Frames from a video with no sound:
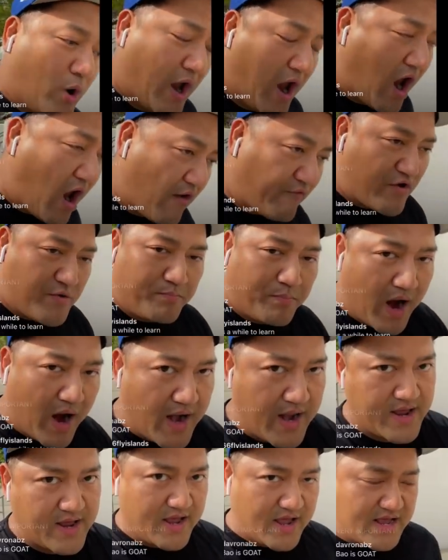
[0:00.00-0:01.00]
where
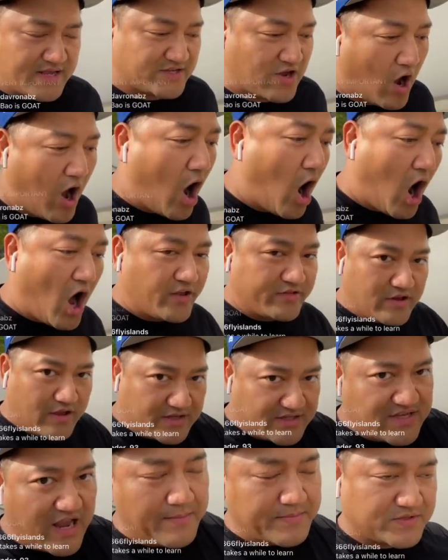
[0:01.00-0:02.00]
everybody is
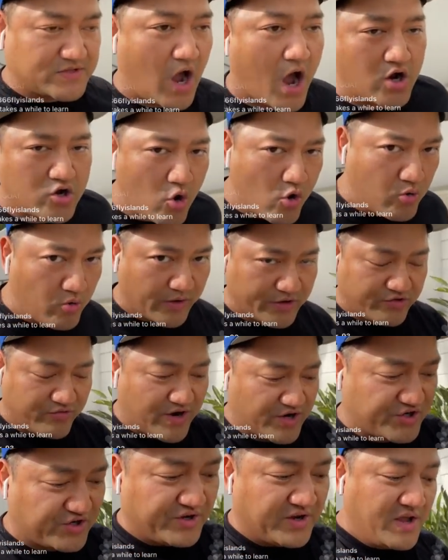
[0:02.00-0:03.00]
on same stock going
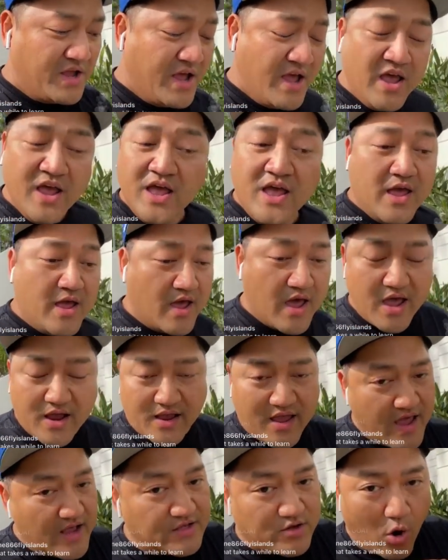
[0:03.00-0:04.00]
one direction.
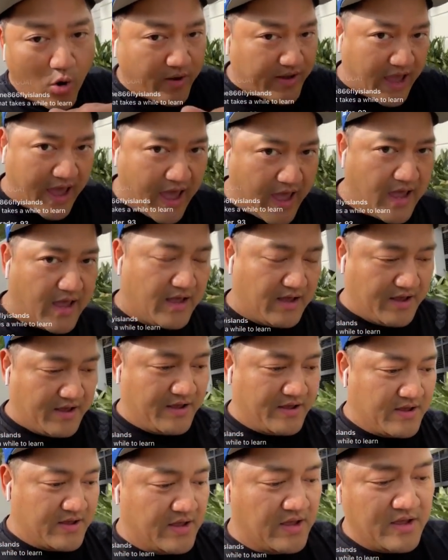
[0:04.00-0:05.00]
It is
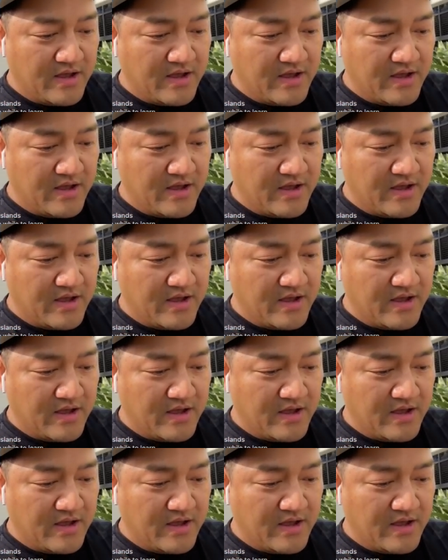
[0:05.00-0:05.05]
okay.